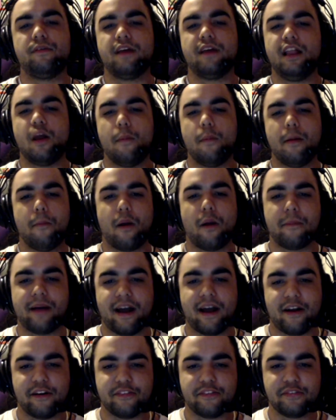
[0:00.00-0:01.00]
a little bit more
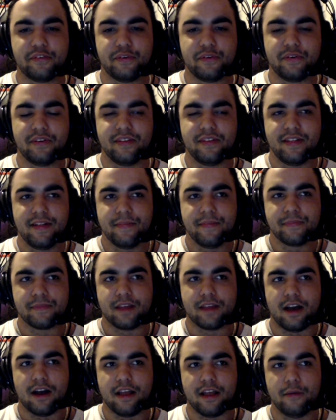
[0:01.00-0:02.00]
powerful.
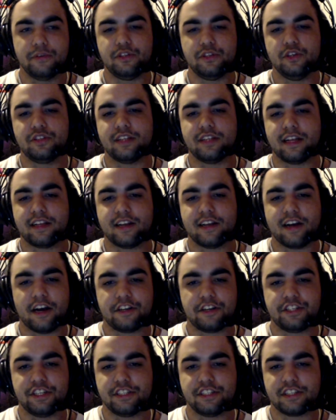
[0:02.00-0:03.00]
He was using like
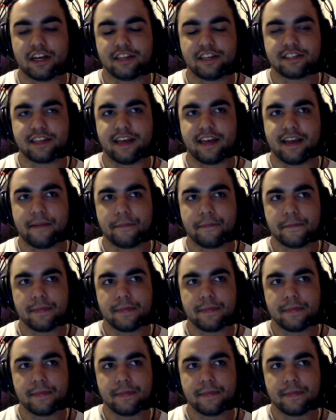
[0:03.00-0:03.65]
Kakashi and Sasuke.